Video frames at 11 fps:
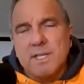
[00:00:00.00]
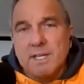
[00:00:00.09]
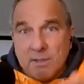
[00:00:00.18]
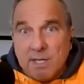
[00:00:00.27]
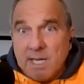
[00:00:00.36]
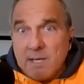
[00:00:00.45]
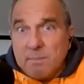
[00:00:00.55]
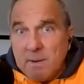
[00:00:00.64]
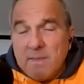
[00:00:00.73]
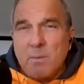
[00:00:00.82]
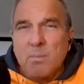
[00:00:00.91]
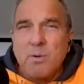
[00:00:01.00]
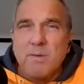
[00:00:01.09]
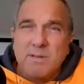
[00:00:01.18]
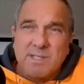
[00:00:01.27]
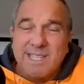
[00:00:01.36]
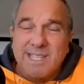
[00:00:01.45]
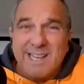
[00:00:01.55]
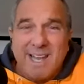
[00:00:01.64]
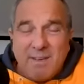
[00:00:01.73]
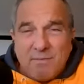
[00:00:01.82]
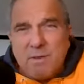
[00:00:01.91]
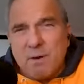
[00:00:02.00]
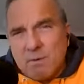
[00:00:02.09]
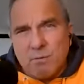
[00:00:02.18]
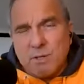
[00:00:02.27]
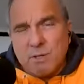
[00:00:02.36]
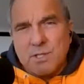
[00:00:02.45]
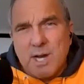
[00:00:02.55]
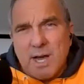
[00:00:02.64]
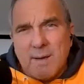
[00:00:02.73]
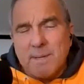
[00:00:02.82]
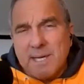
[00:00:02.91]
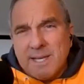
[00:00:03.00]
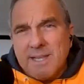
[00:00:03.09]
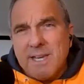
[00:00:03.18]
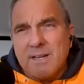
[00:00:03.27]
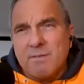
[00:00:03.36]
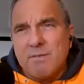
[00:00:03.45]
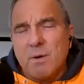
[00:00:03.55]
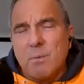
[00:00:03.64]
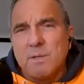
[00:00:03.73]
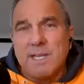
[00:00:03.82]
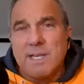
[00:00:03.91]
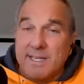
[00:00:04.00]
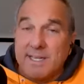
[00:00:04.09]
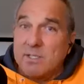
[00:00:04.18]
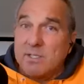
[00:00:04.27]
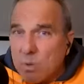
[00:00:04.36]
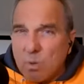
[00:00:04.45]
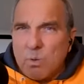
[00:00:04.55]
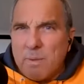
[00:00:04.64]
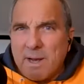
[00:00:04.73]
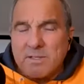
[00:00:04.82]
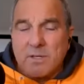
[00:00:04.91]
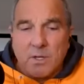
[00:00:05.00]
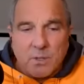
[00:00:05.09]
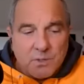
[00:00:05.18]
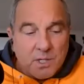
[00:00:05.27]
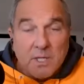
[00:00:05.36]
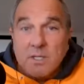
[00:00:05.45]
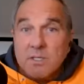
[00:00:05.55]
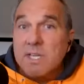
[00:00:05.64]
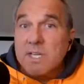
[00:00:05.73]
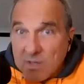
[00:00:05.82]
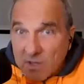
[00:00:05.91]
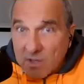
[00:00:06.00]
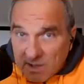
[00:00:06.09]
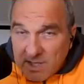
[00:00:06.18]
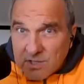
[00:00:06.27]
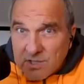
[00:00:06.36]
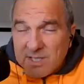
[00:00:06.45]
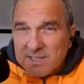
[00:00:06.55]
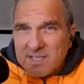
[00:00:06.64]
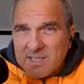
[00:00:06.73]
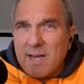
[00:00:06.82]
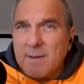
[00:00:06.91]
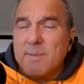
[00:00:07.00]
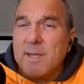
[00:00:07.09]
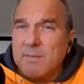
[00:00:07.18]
And he had been there previously, and he left there for a job in the NFL with Atlanta as a quarterback's coach. Steve Sarkisian at the time, the